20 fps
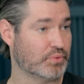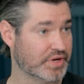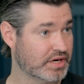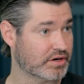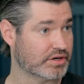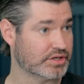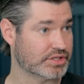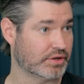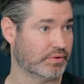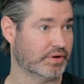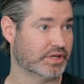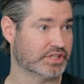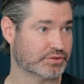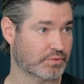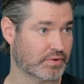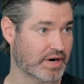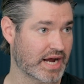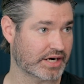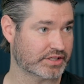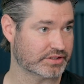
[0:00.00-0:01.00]
we are doing is
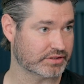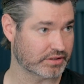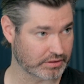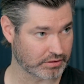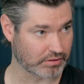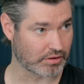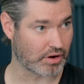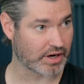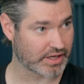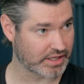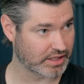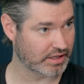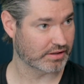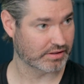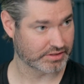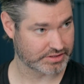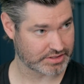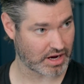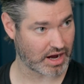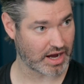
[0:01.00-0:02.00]
we're actually locking in
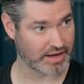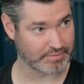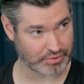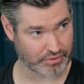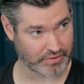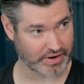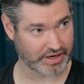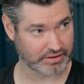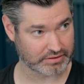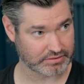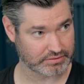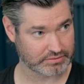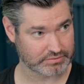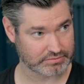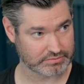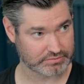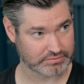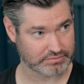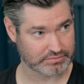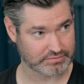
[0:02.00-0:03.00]
a time point,
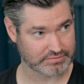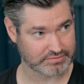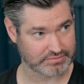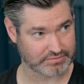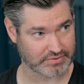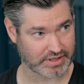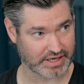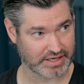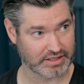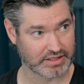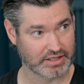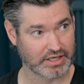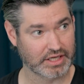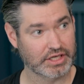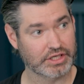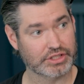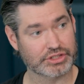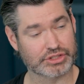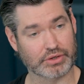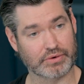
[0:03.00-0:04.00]
right?
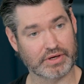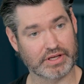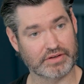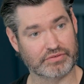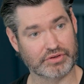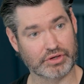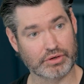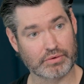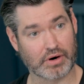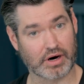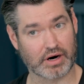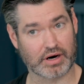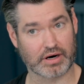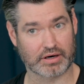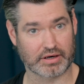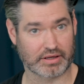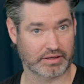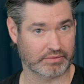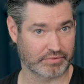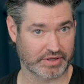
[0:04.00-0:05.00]
So if you
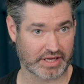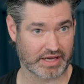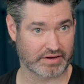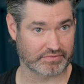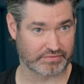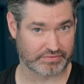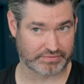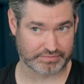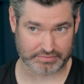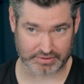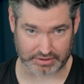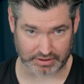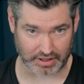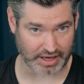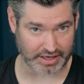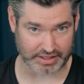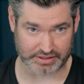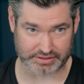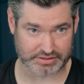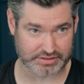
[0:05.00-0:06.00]
are, and we have
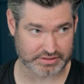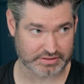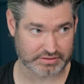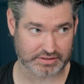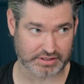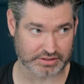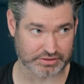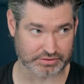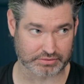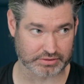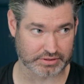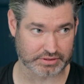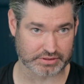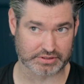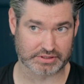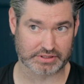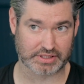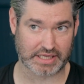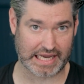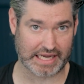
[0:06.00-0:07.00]
clients as old
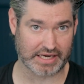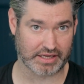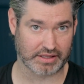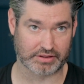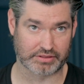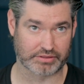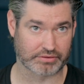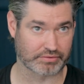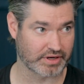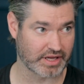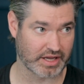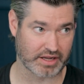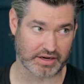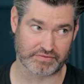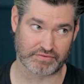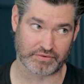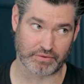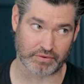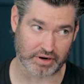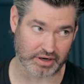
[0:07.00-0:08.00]
as 83,
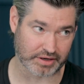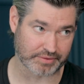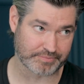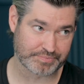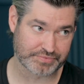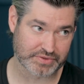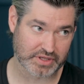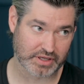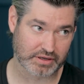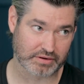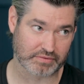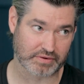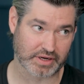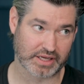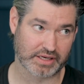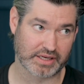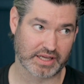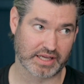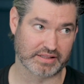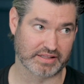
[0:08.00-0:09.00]
84,
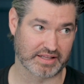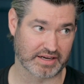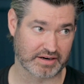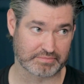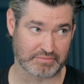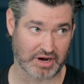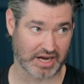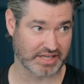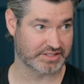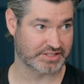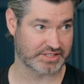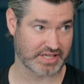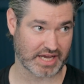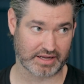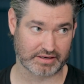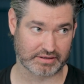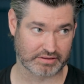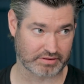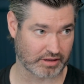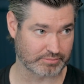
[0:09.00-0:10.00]
right? And their
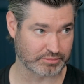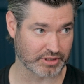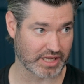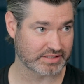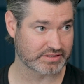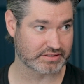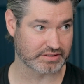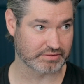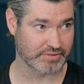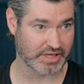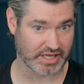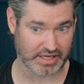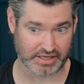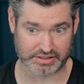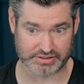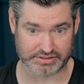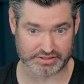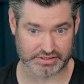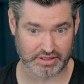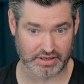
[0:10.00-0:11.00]
mindset, God bless them,
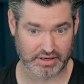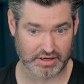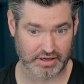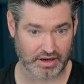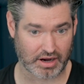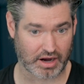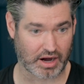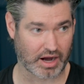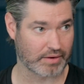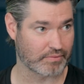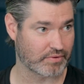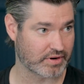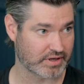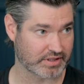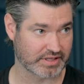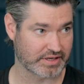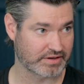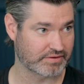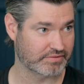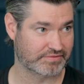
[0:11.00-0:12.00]
is I want to
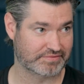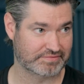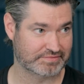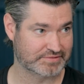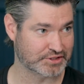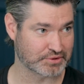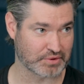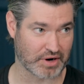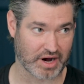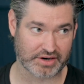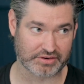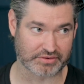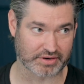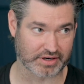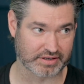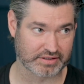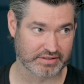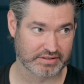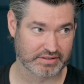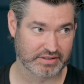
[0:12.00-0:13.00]
live to
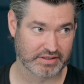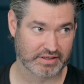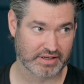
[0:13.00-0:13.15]
100